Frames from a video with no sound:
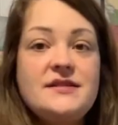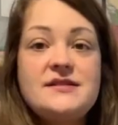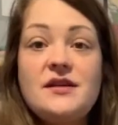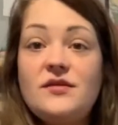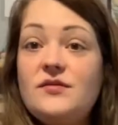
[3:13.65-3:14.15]

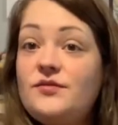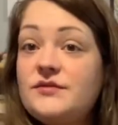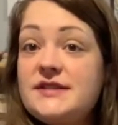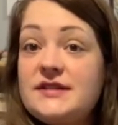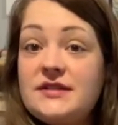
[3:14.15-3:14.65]
So
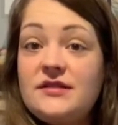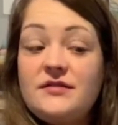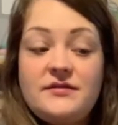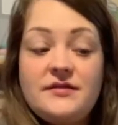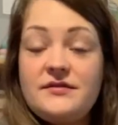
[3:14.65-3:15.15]
we'll
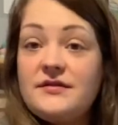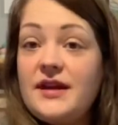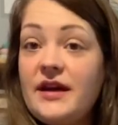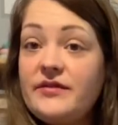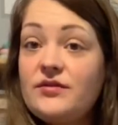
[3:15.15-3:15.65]
still
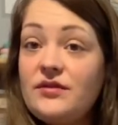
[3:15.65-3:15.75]
have it